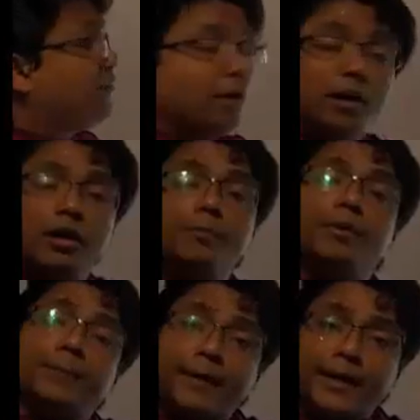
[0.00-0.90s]

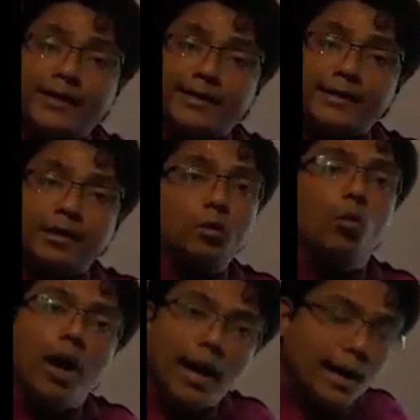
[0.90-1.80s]
before paper age.
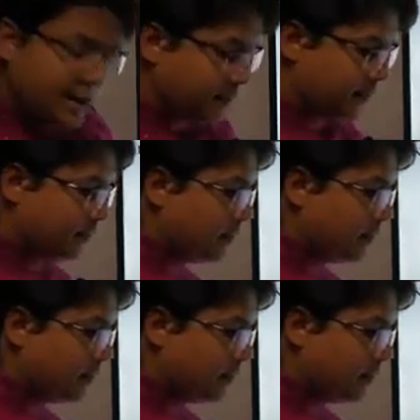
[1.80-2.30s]
Why?